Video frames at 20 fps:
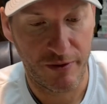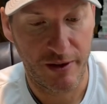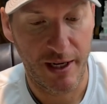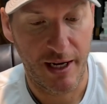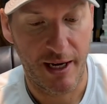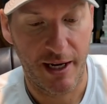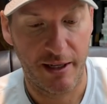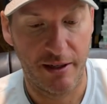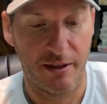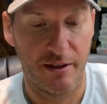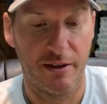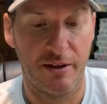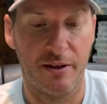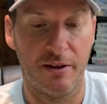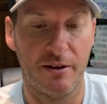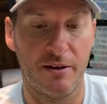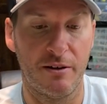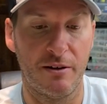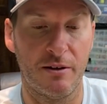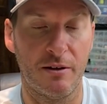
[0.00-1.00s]
got
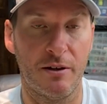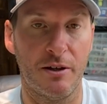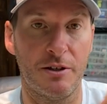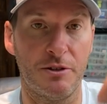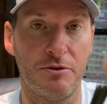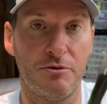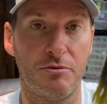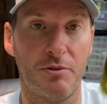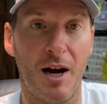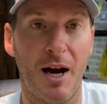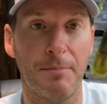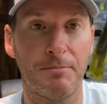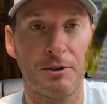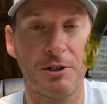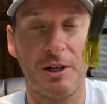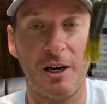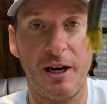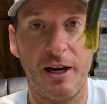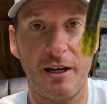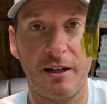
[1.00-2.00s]
a drop
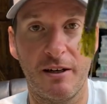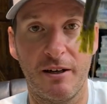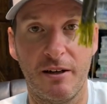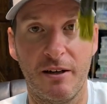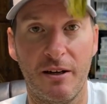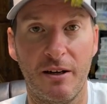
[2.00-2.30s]
shot.